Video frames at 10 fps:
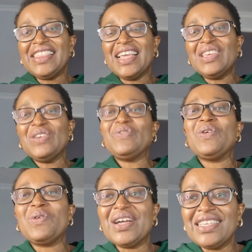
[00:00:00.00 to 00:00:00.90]
Thank you
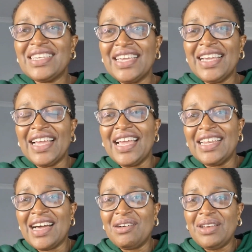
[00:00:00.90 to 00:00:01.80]
for watching,
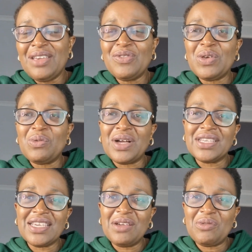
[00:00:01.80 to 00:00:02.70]
and I'll leave you
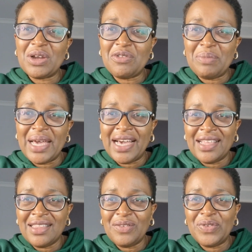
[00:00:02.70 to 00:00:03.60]
watching one of my
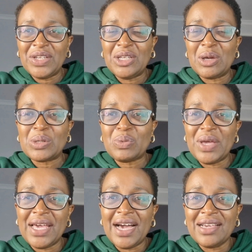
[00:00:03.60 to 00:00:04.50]
other videos
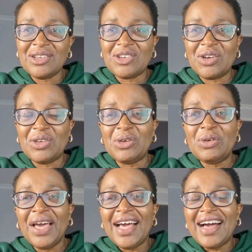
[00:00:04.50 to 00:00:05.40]
where I show
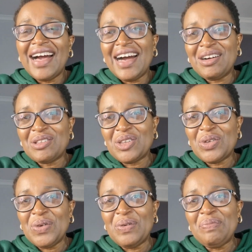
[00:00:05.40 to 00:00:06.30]
you how
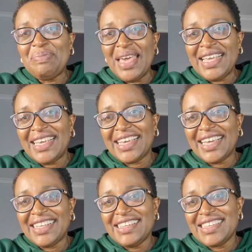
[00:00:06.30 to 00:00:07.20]
to make
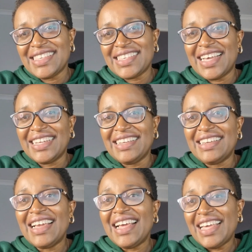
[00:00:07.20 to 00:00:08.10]
and
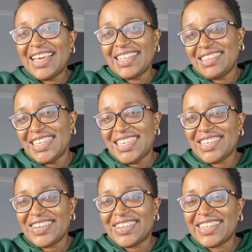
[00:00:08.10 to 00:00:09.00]
design a
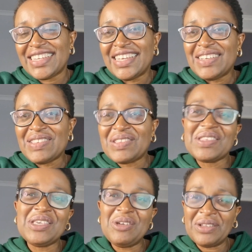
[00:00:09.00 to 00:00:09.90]
t-shirt. So
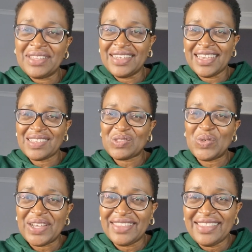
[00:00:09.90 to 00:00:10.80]
see you on the next
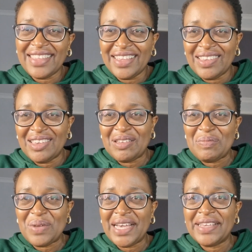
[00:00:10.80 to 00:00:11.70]
one. Thank
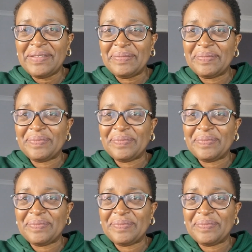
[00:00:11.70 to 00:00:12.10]
you. Bye.